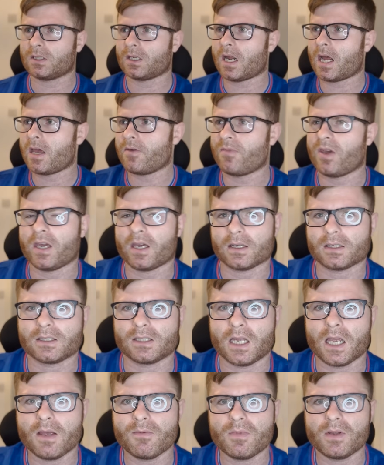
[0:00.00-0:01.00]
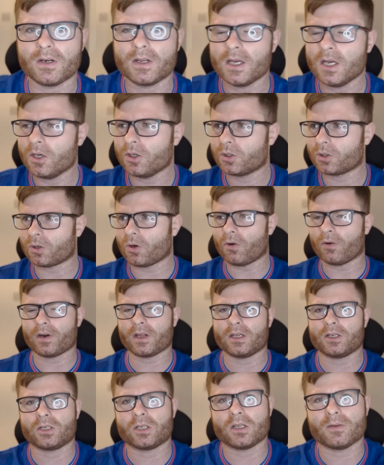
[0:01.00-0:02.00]
trying to make a statement? Scott
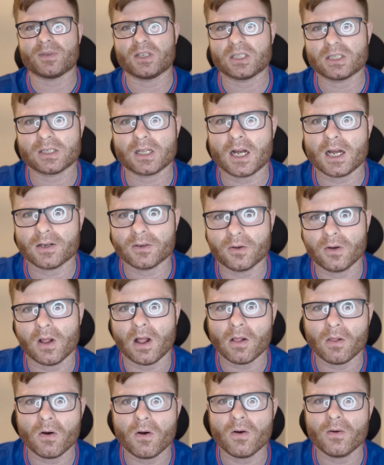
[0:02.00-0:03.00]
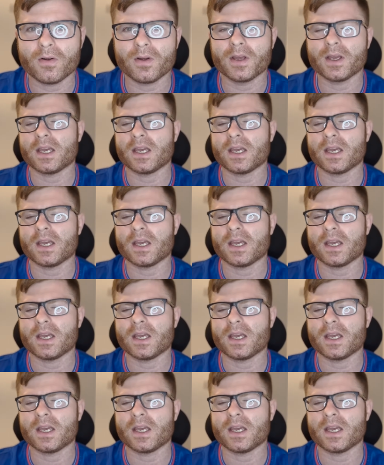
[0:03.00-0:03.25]
Wright should have been starting all along.